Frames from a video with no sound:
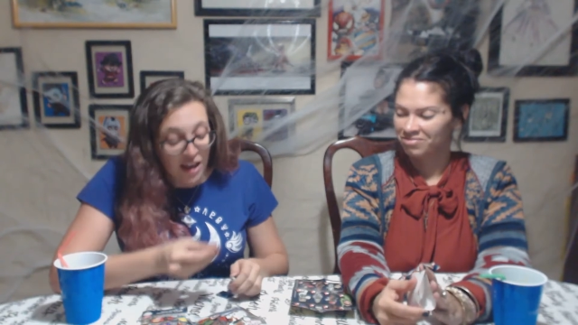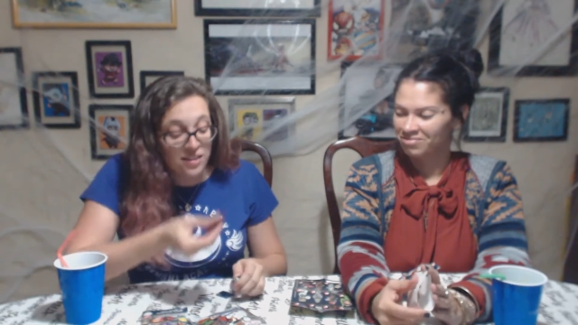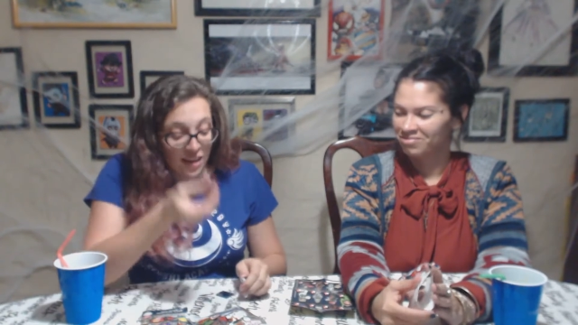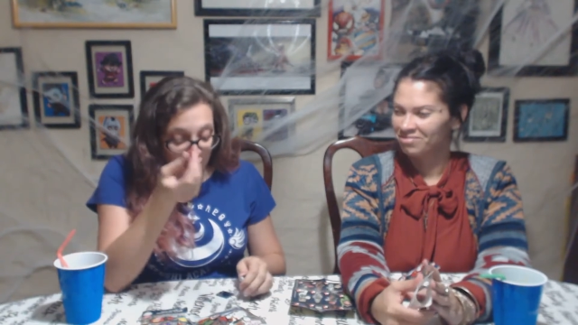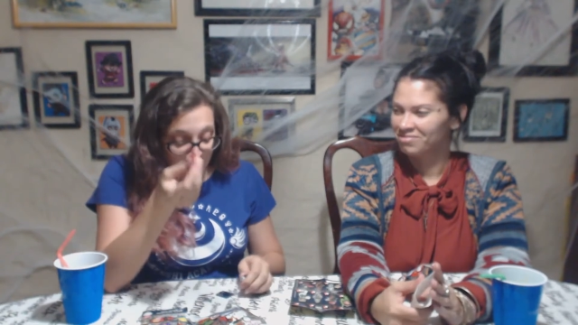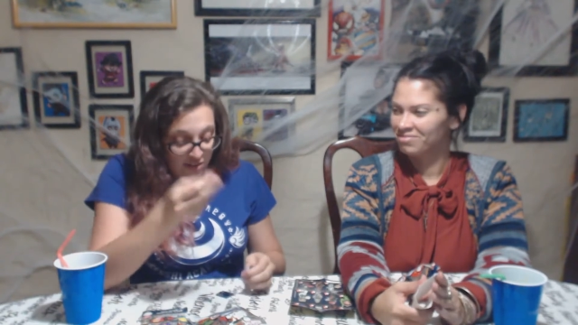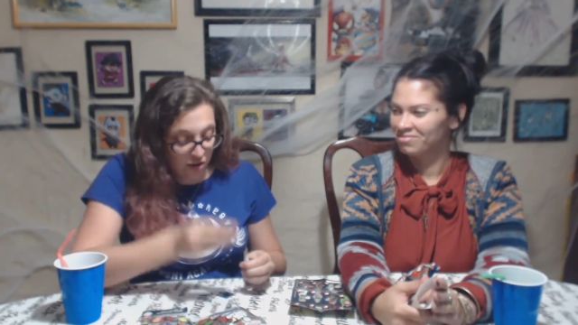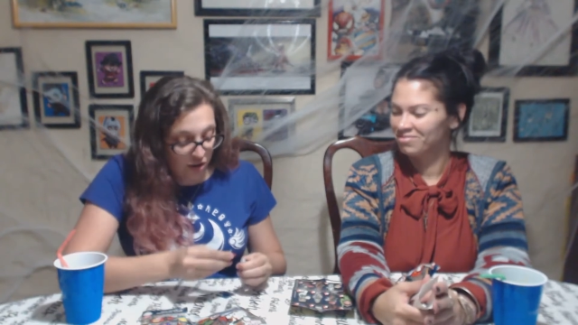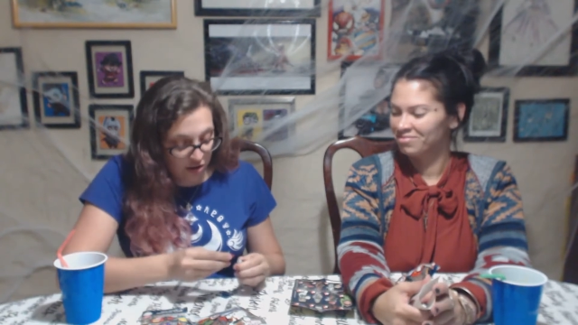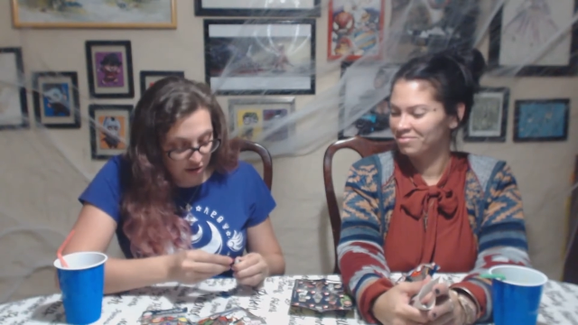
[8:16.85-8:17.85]
Speaker 1: His hand is a
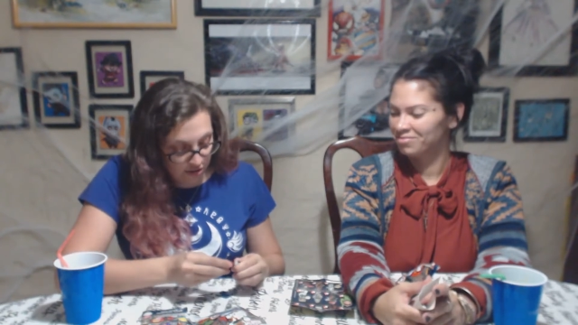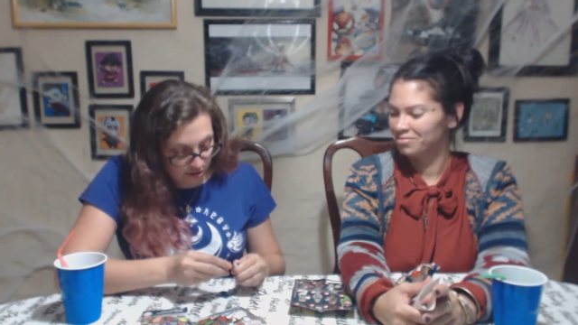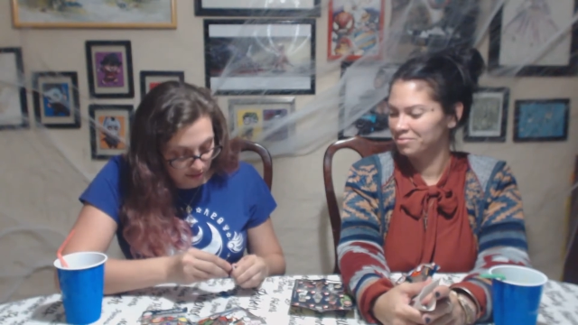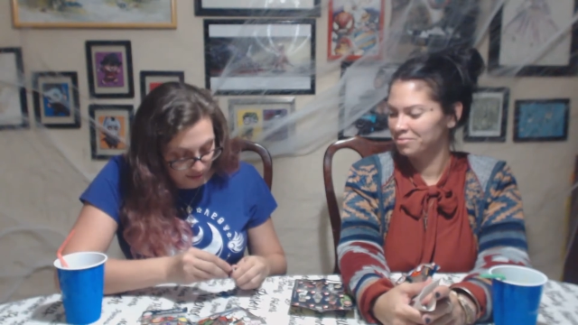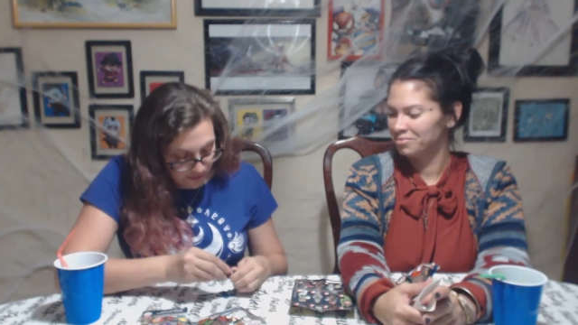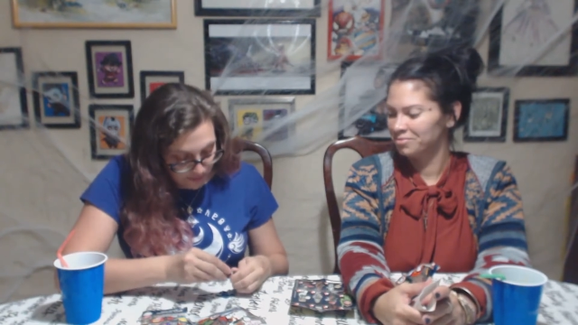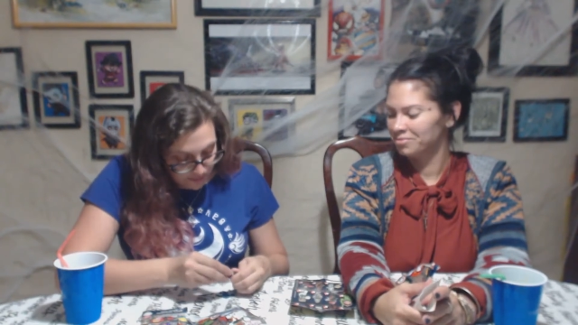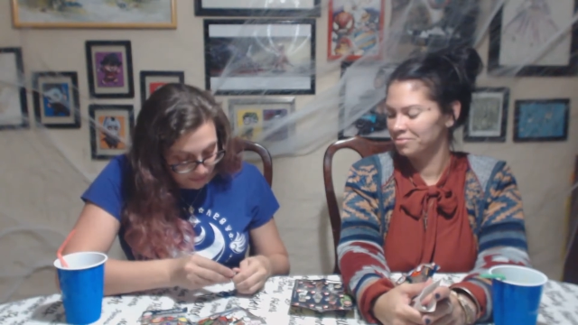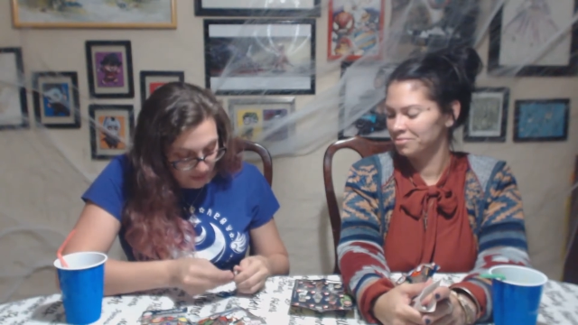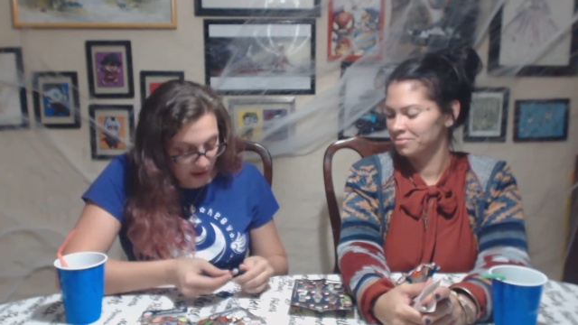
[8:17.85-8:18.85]
hook.
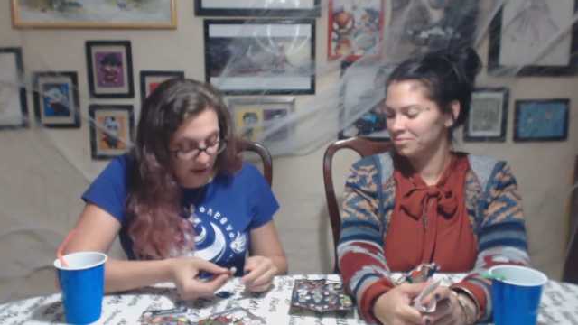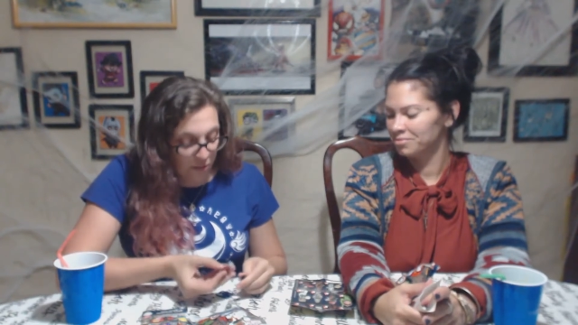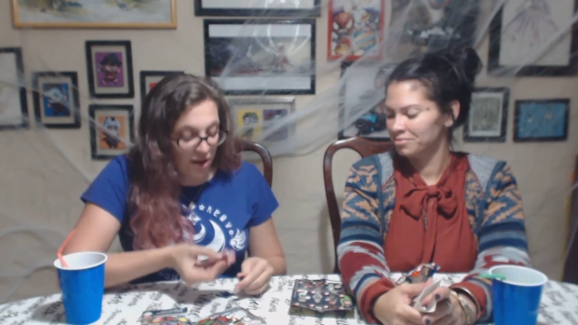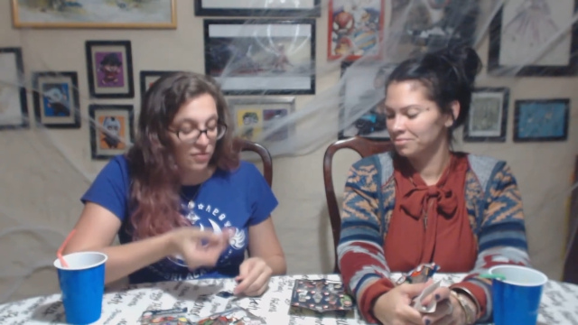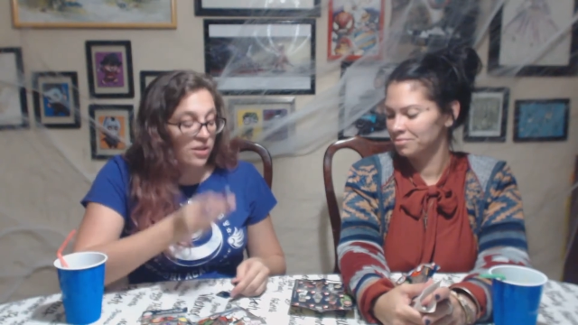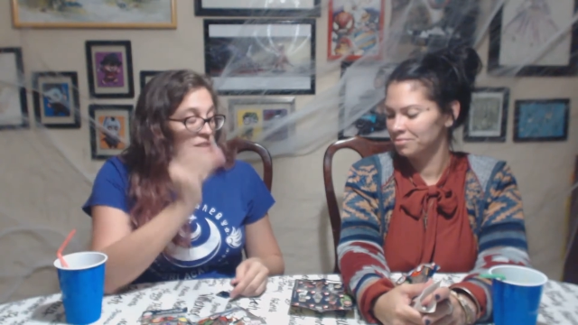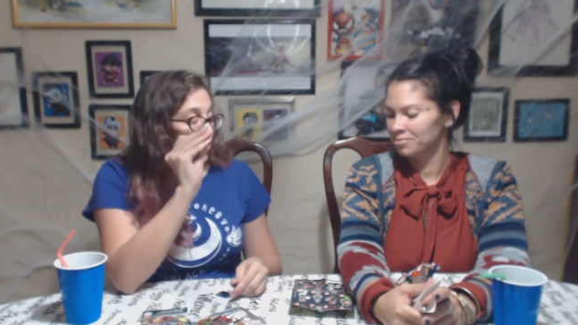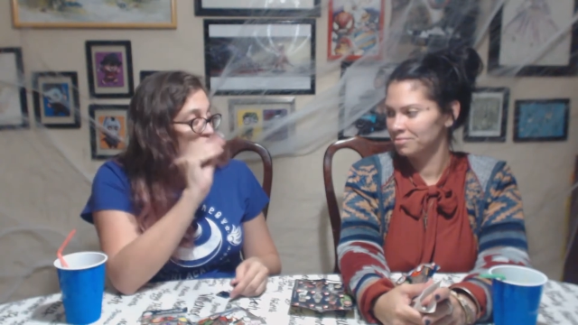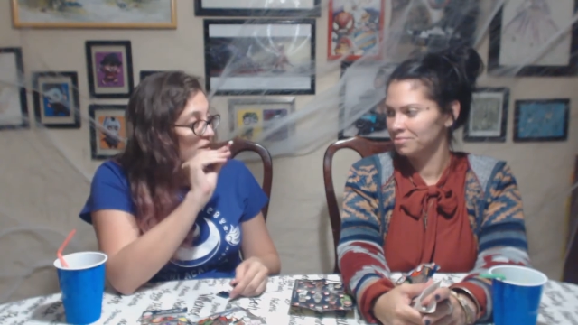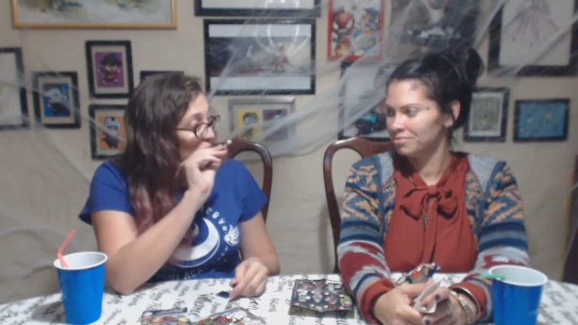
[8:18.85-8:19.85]
And now we have a
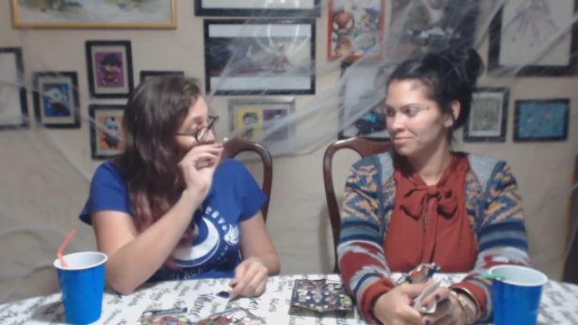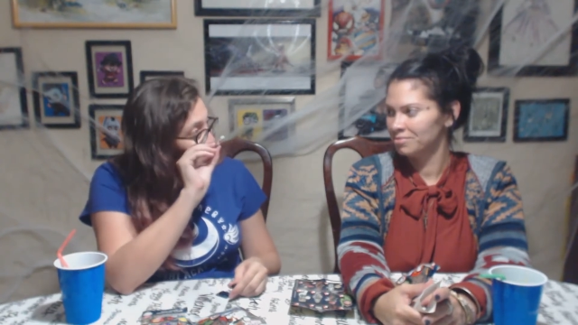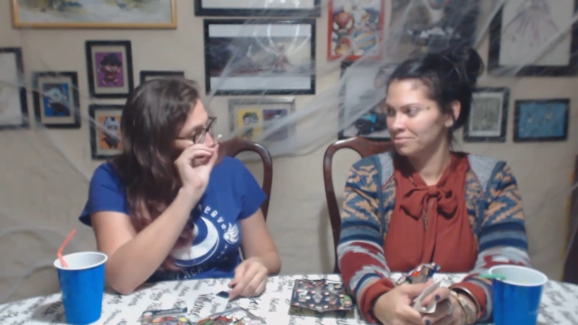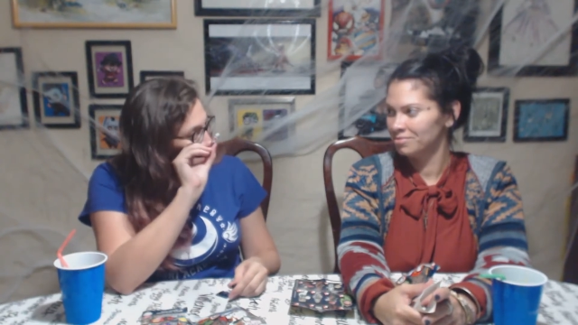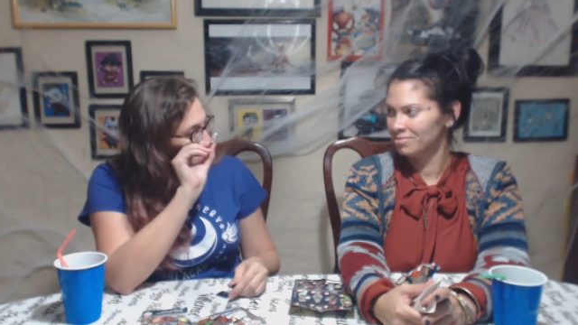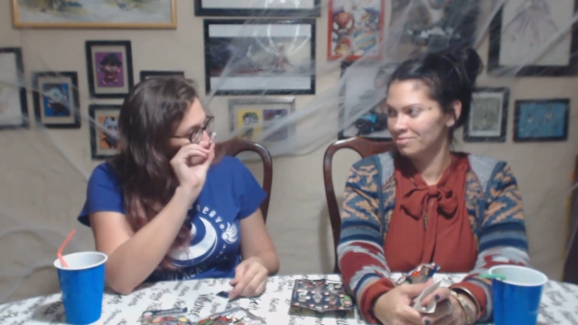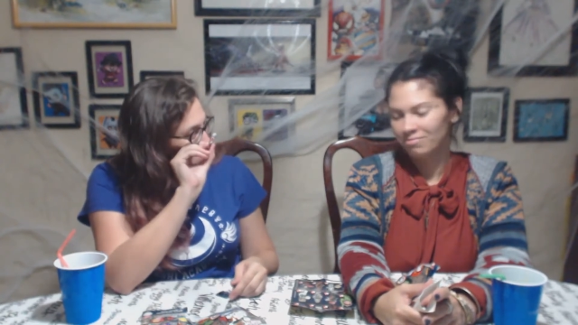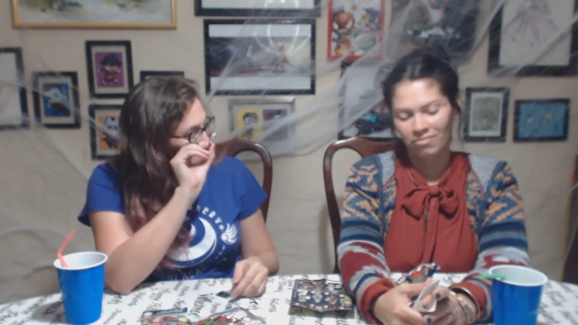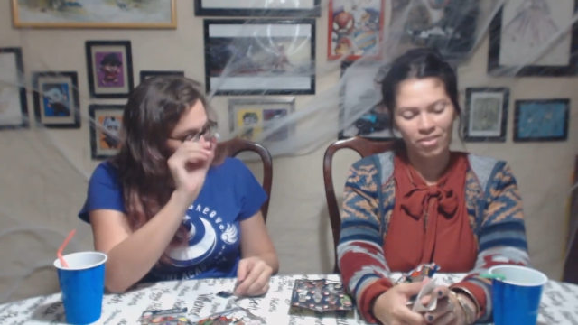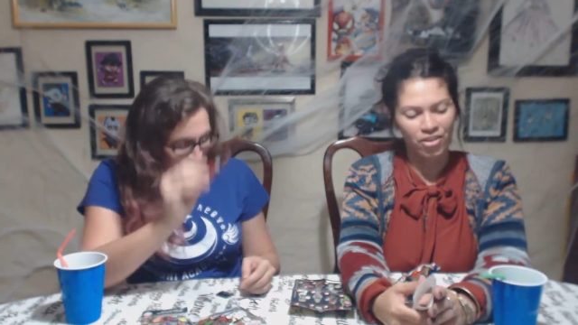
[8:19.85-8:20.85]
clean shaven pirate. There you
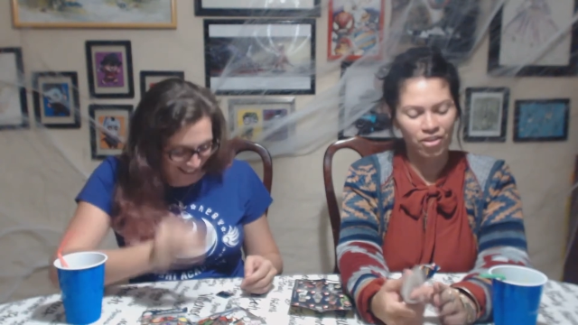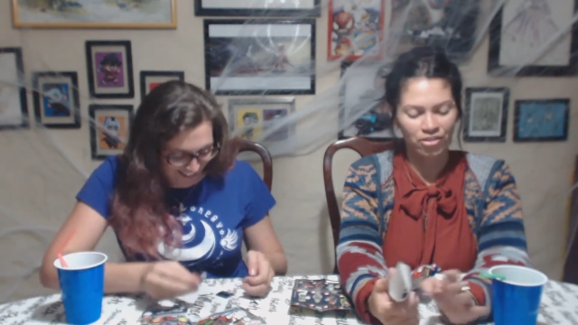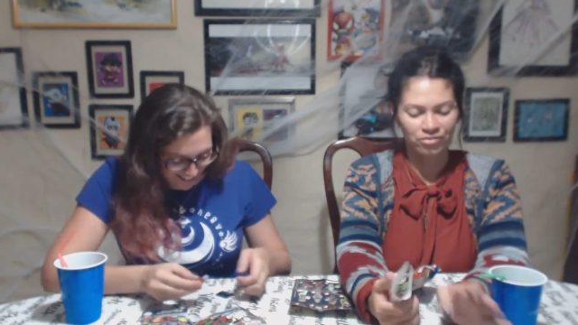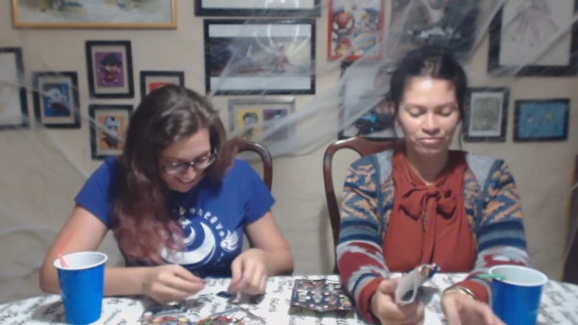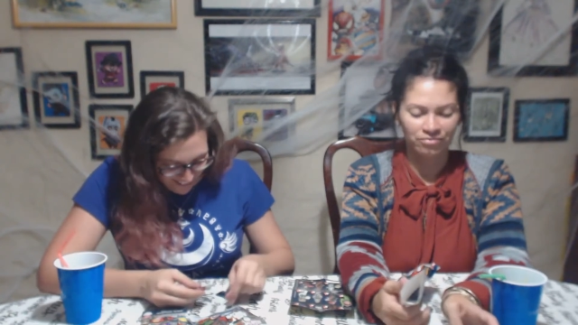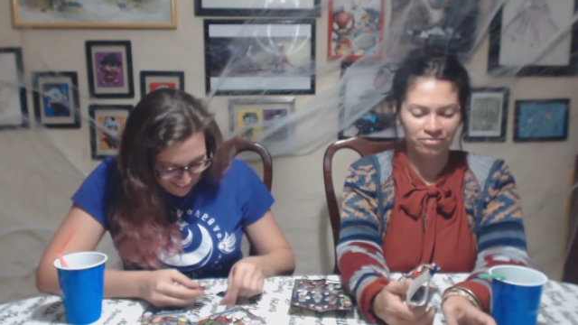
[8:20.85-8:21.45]
go.